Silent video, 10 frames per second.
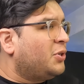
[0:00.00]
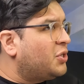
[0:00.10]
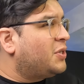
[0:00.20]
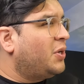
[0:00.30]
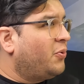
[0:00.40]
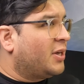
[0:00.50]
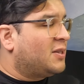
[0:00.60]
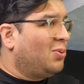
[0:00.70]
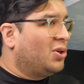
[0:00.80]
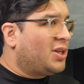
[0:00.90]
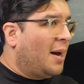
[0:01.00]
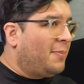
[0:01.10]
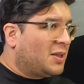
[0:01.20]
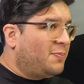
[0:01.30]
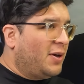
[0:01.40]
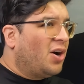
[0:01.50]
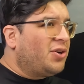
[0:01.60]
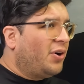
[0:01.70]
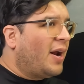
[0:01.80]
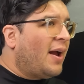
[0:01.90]
pushes you to explore topics
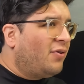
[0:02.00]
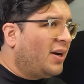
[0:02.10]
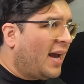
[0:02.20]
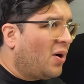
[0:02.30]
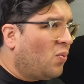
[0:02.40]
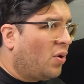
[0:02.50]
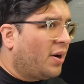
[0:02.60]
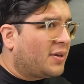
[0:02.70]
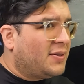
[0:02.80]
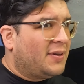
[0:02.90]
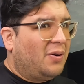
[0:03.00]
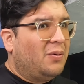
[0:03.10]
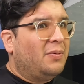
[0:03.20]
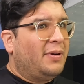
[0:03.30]
beyond your everyday work. So